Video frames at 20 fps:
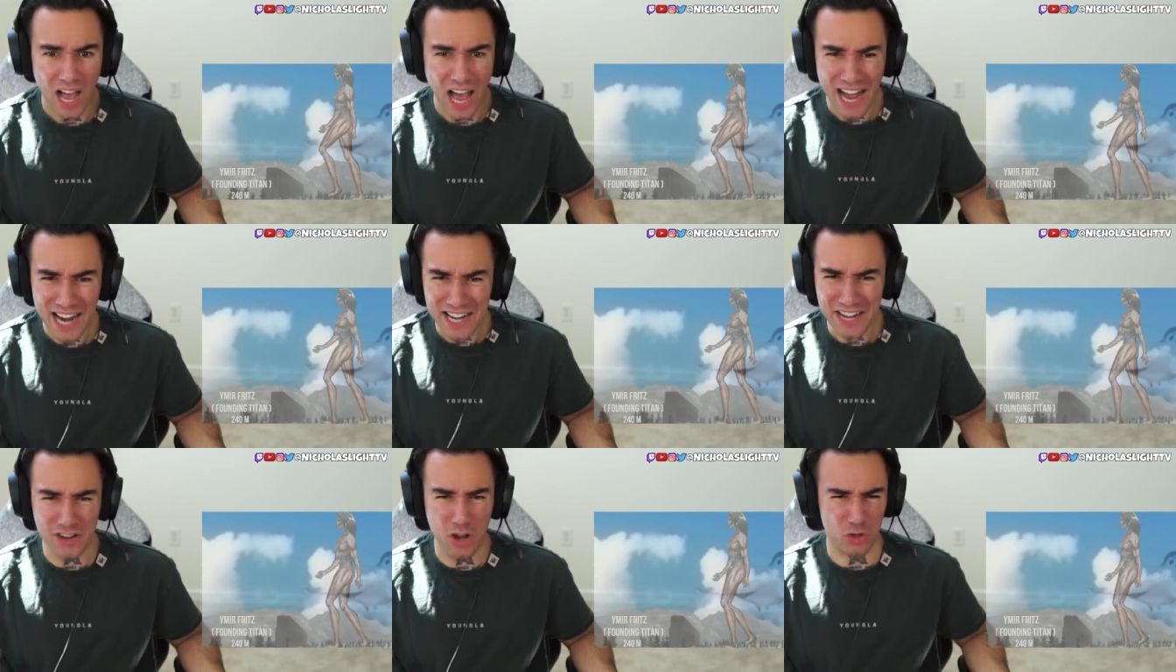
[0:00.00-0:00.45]

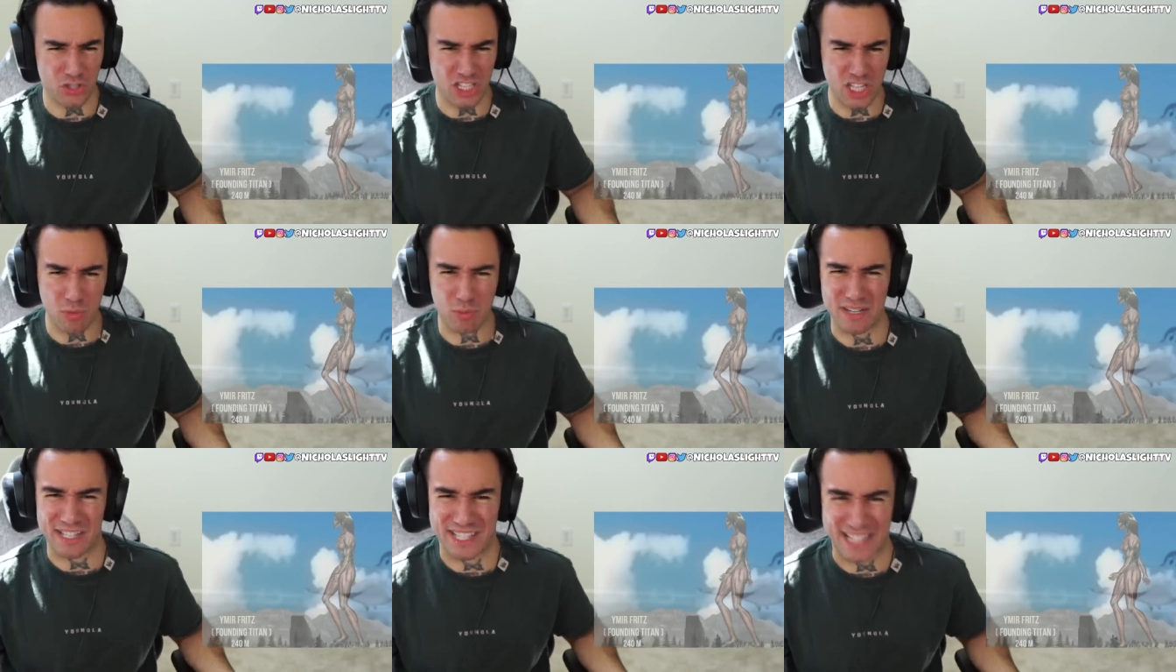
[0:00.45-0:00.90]
I didn't know
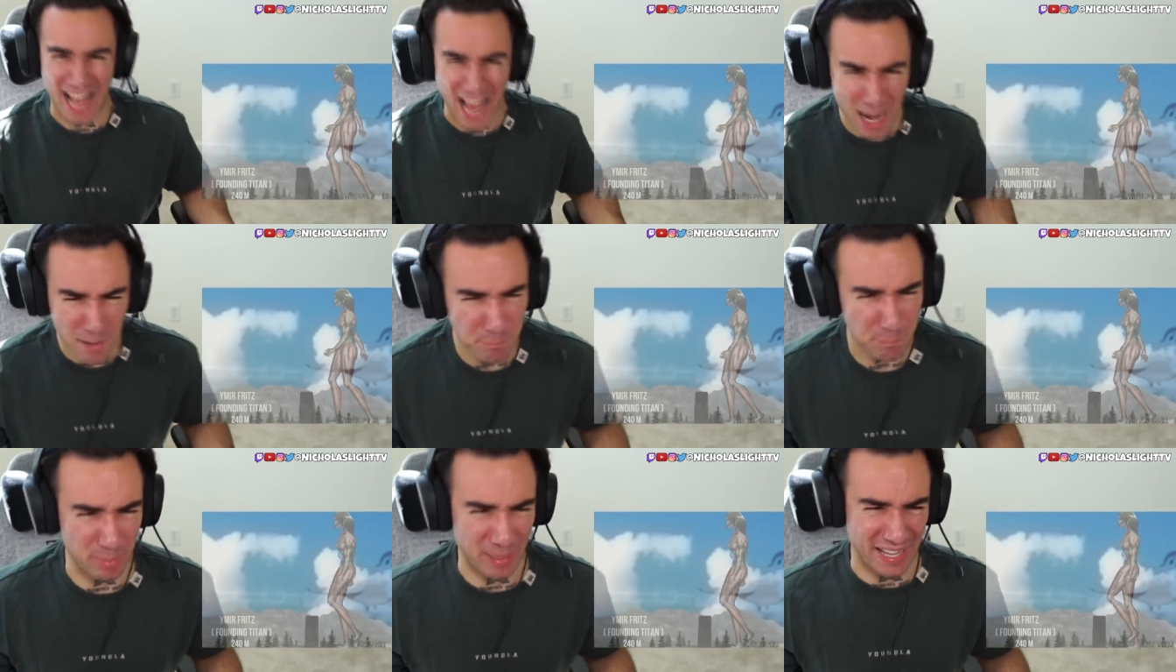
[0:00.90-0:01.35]
she was
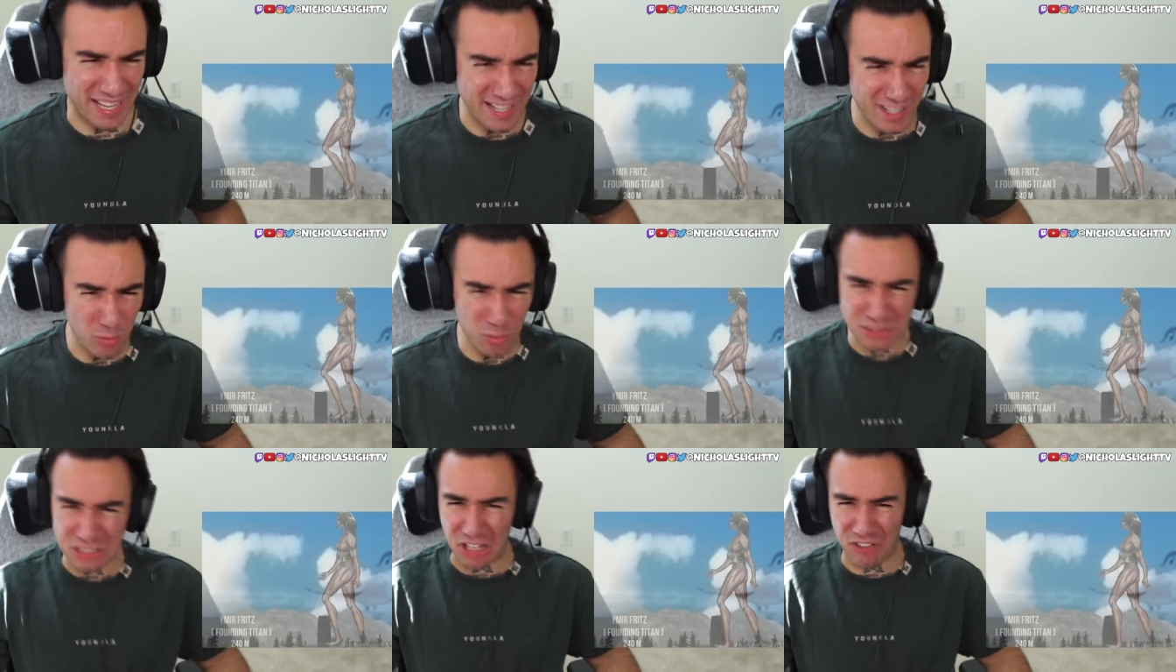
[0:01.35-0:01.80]
that
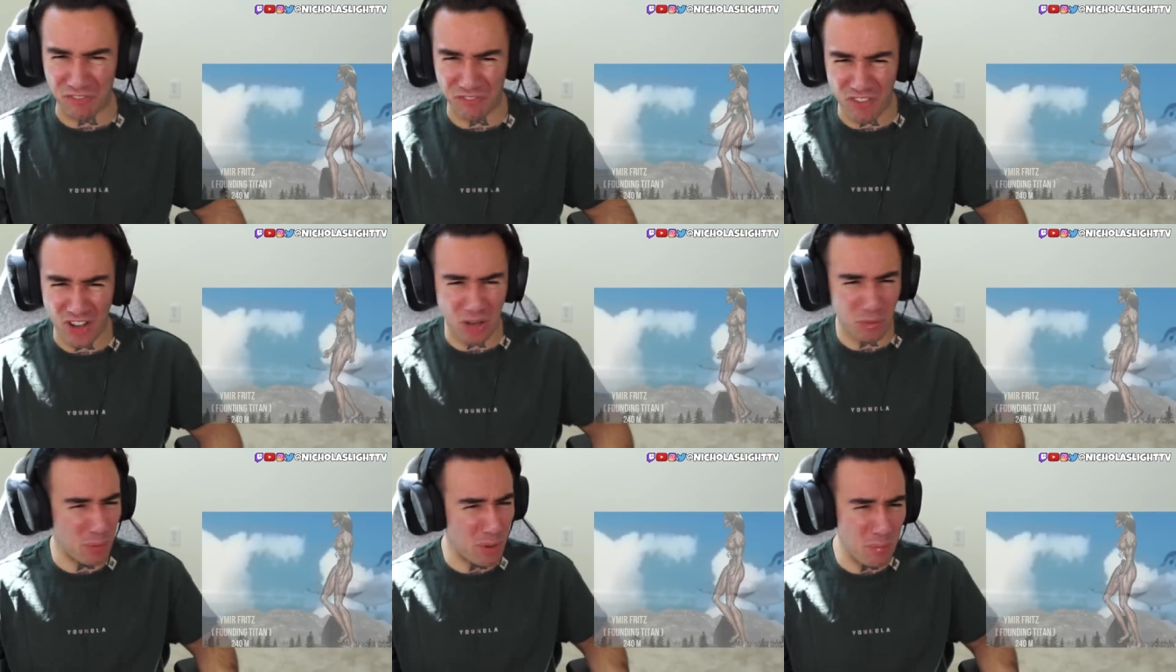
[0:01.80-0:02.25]
big. What the
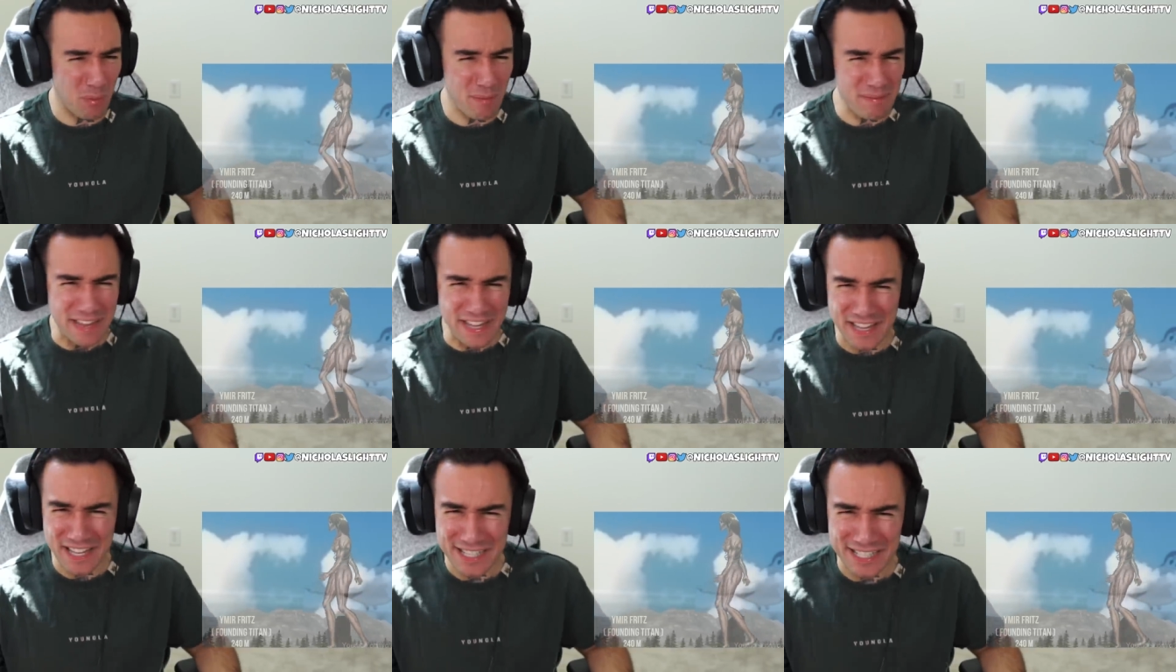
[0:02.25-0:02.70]
fuck? When,
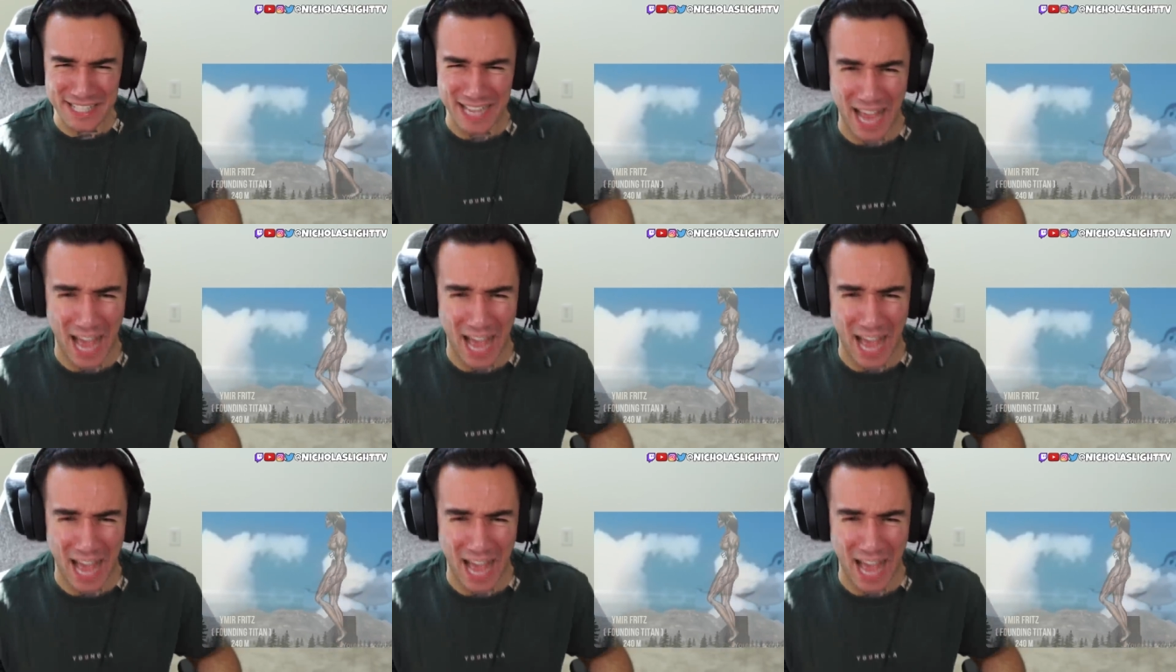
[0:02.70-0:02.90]
when did this